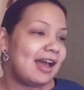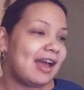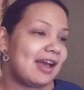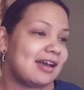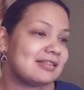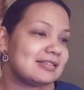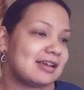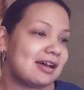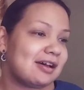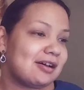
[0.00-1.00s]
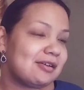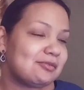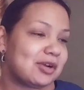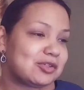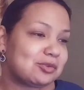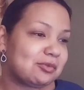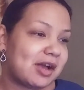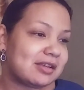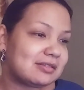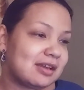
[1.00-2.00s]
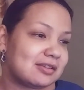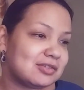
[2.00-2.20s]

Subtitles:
And Rachel Weisz, yes,